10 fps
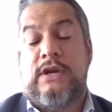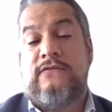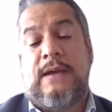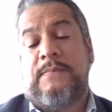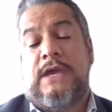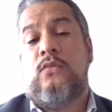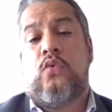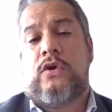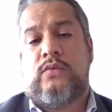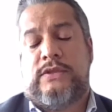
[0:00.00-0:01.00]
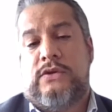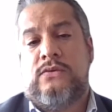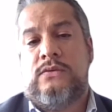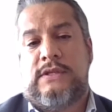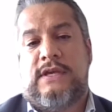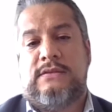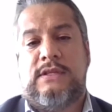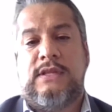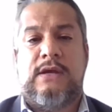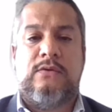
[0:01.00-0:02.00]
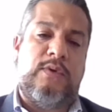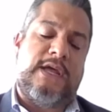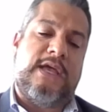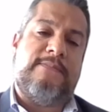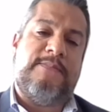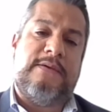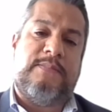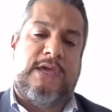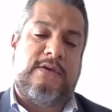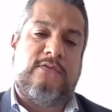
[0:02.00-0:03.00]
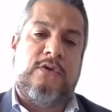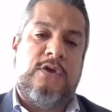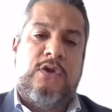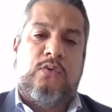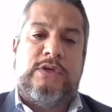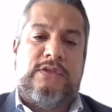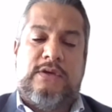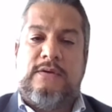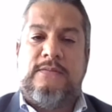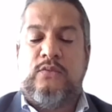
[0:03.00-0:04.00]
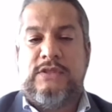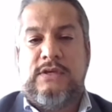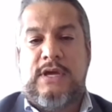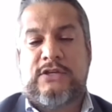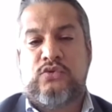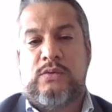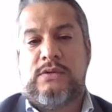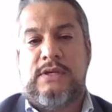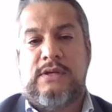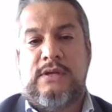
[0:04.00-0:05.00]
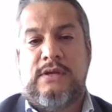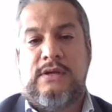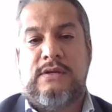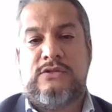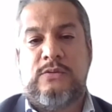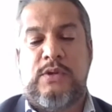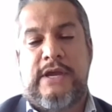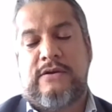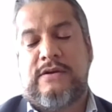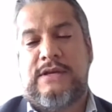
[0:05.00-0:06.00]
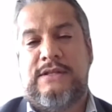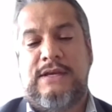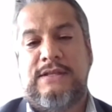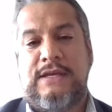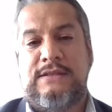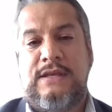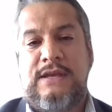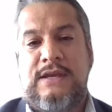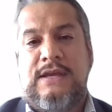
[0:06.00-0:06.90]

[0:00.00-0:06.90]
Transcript: I pay more with you that what I have been paying with the actual supplier, and